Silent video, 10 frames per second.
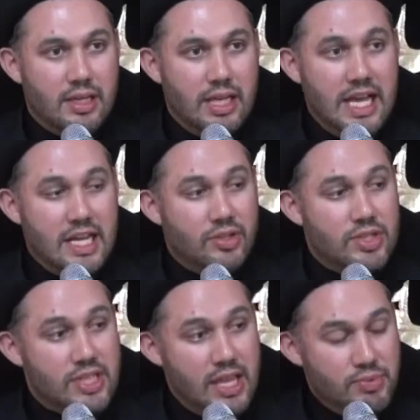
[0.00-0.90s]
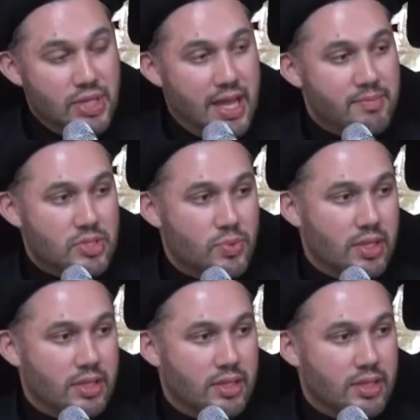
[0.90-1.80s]
And at the same time as
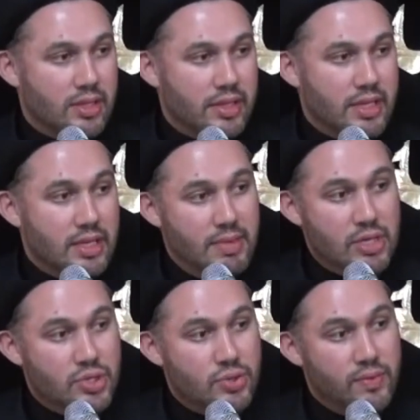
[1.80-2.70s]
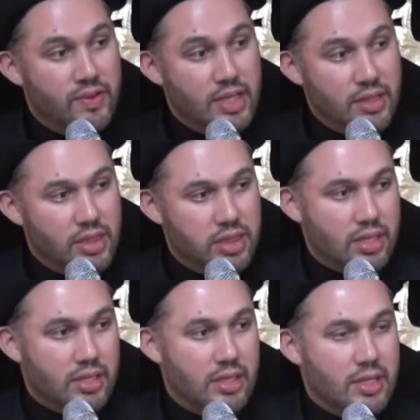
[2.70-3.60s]
well, he made sure of another thing,
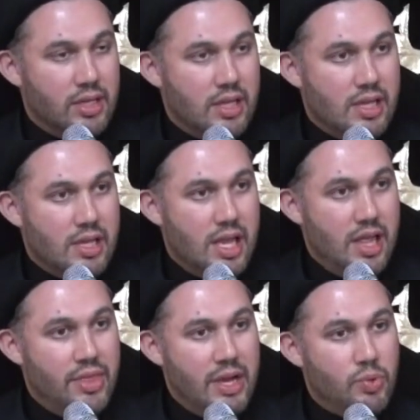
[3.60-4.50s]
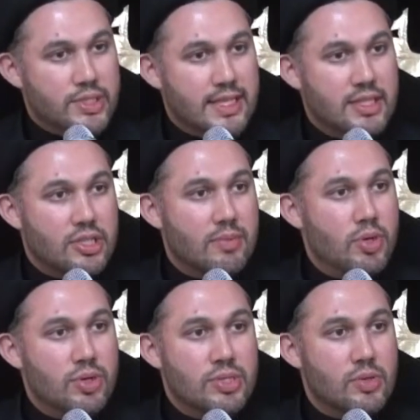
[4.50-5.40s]
and that was that this
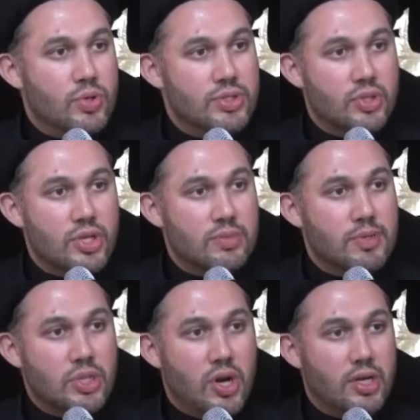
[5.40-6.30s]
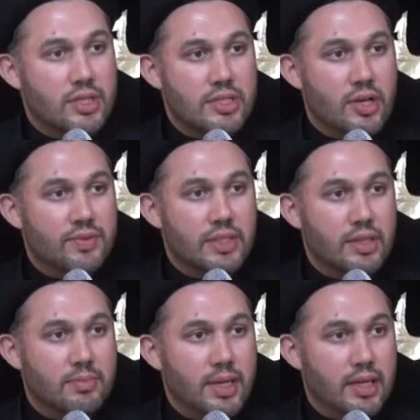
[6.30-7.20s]
community wasn't going to be targeted after
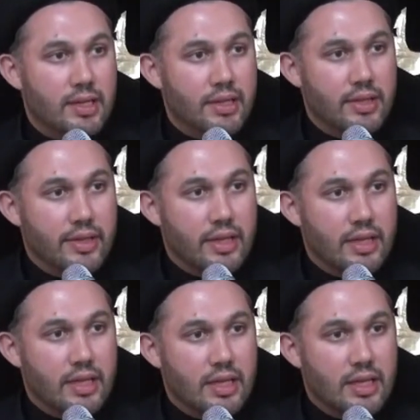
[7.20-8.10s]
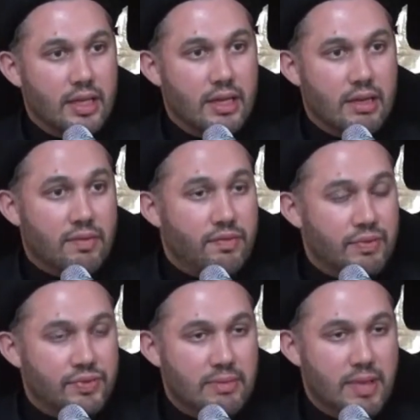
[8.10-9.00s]
Karbala fifth
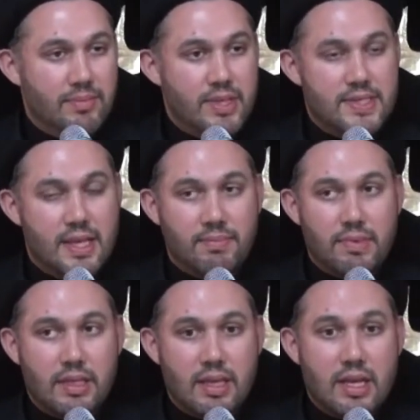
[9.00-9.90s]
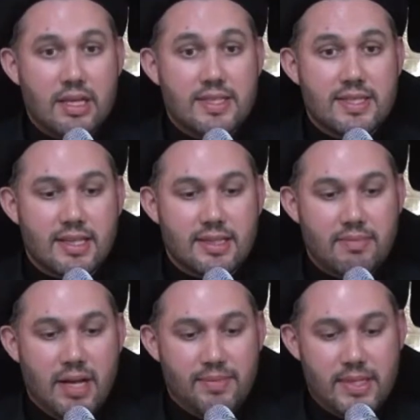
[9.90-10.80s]
Imam the same thing, sixth
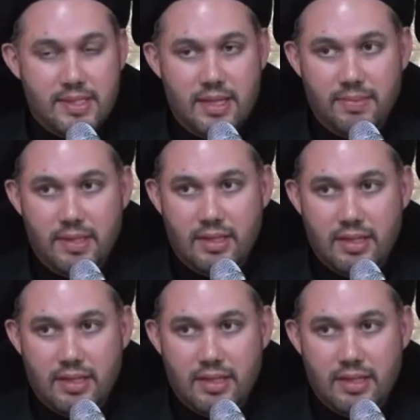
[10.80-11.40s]
Imam the same thing.